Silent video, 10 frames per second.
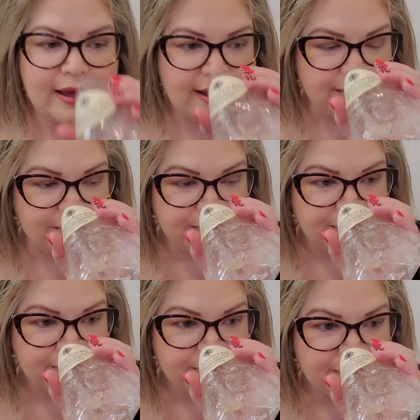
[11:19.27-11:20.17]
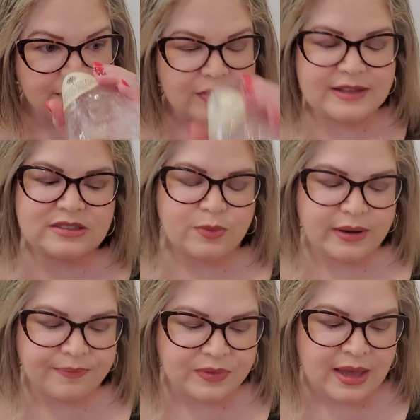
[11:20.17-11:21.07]
And this
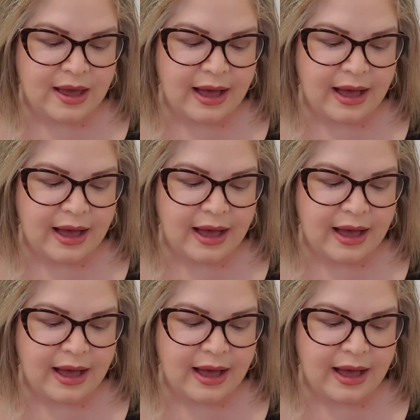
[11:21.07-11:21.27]
one,